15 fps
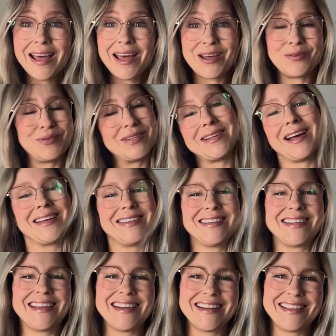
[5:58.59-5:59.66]
It was nice
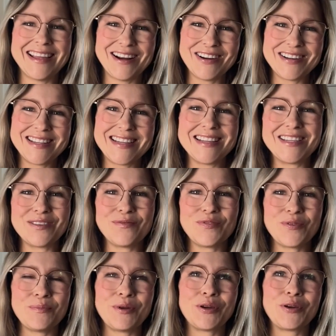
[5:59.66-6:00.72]
to get in there and see some
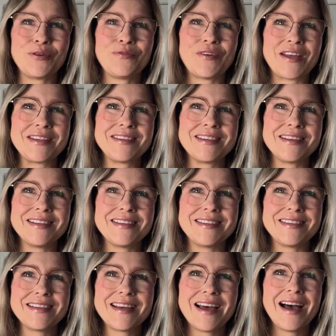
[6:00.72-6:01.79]
familiar
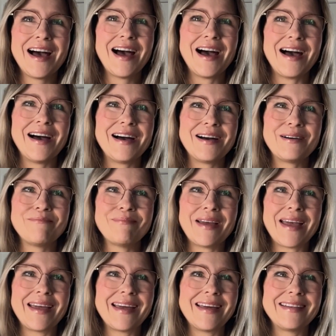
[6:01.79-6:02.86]
faces
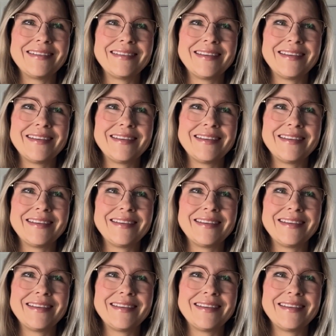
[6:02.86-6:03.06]
and,